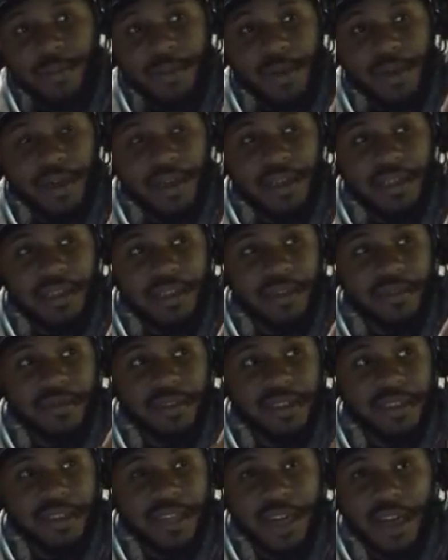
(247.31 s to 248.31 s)
because she was
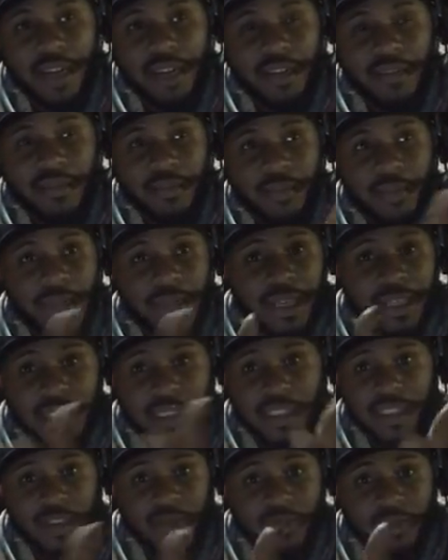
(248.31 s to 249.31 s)
just tired of the BS that
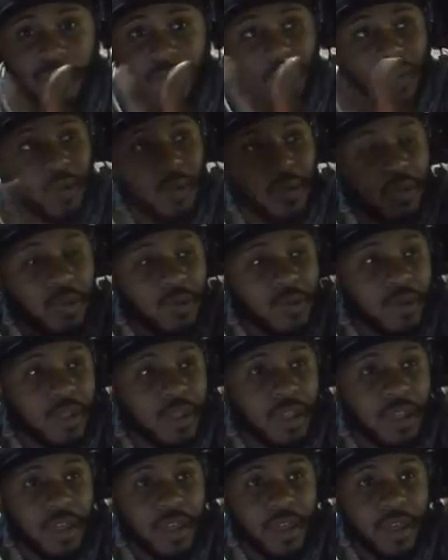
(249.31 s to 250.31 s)
she was going through.
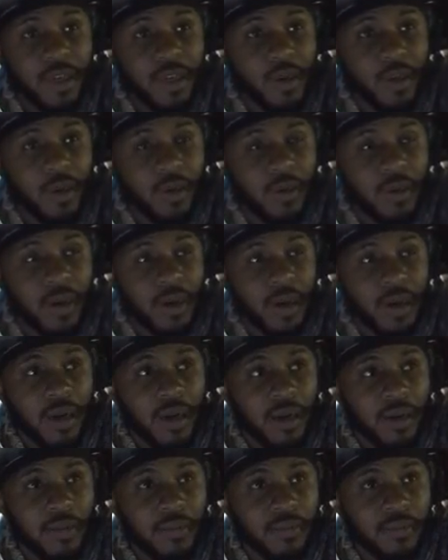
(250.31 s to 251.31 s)
You know,
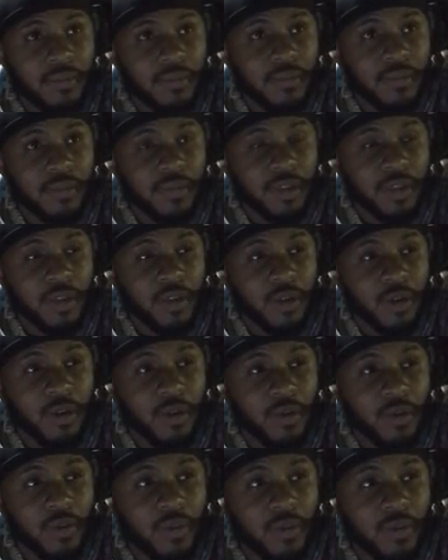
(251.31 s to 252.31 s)
um, you
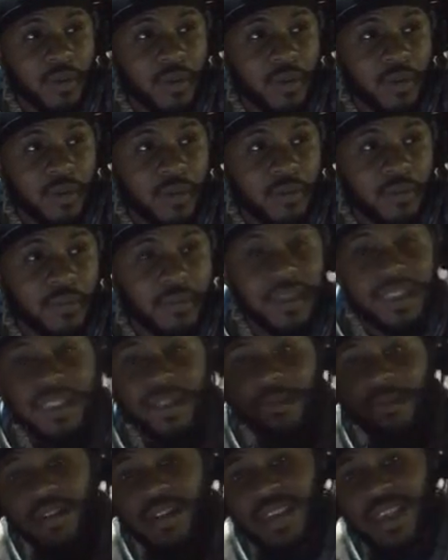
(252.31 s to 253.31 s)
know,
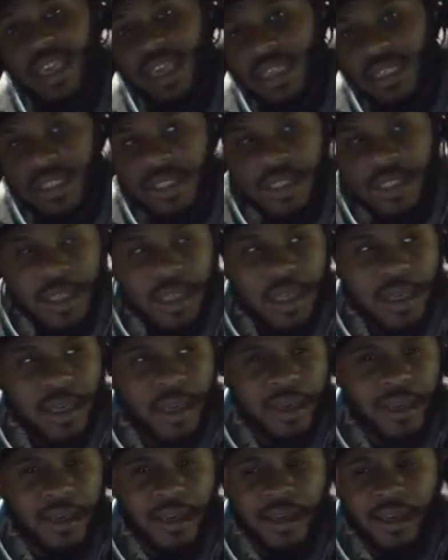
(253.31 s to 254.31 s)

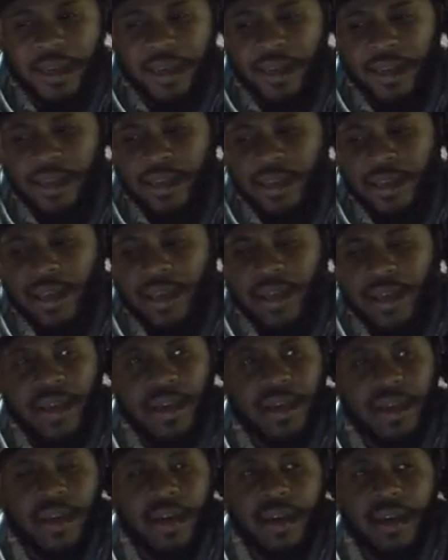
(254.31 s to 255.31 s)
miscommunication and
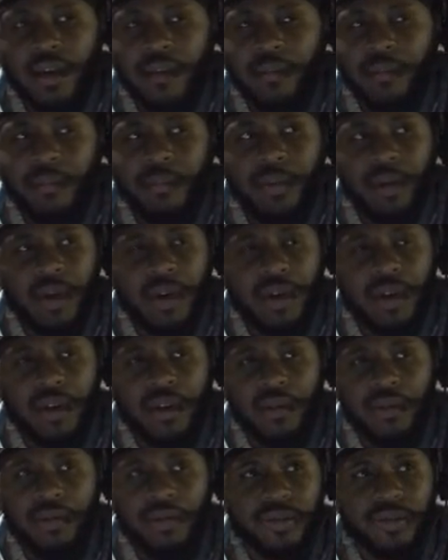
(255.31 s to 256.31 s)
uh,
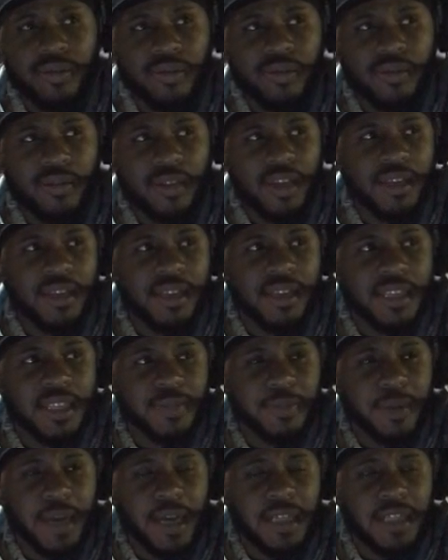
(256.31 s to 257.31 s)
getting
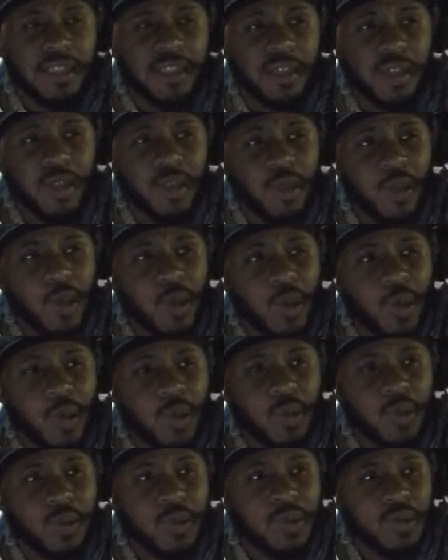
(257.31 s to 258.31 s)
dispatched on
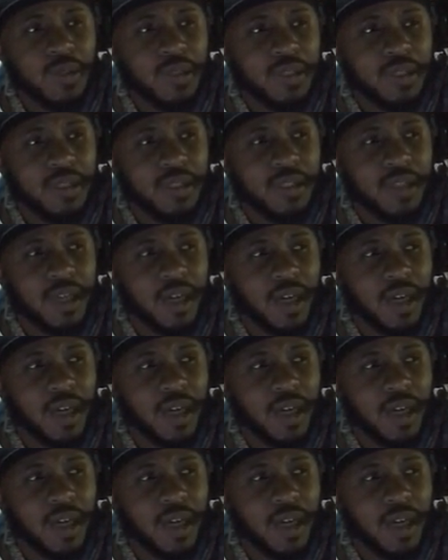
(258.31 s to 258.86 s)
loads.